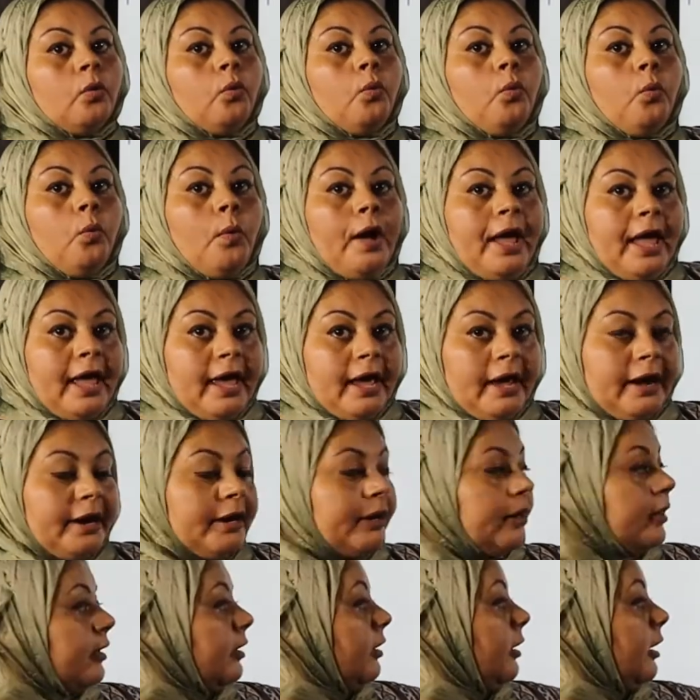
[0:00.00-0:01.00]

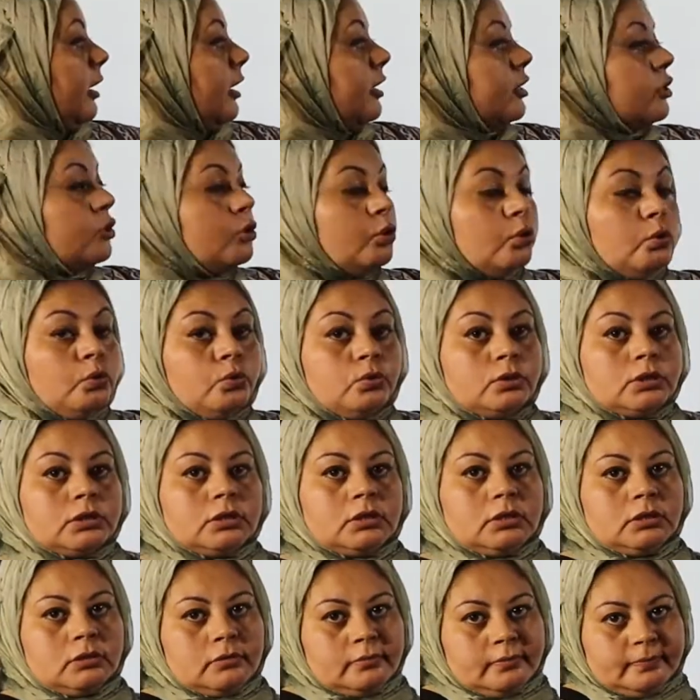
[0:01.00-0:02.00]
where, and
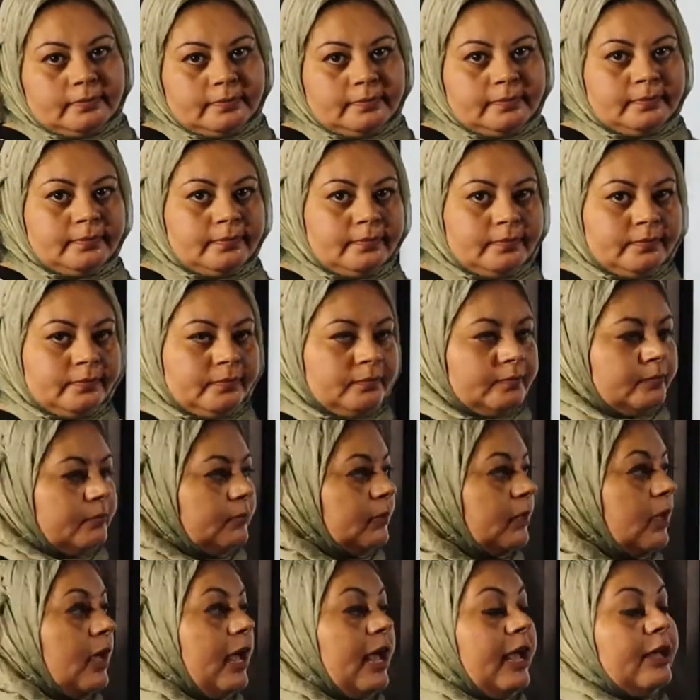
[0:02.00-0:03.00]
whose.
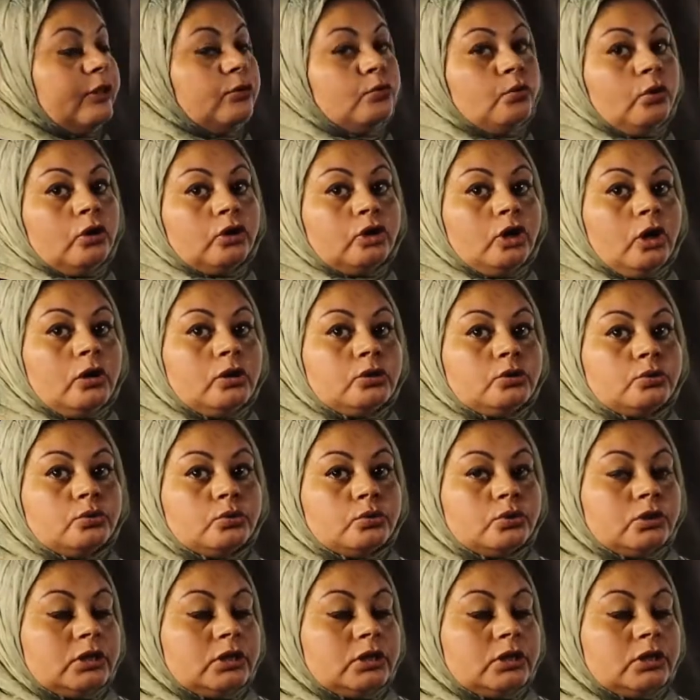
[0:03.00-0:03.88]
And we are going to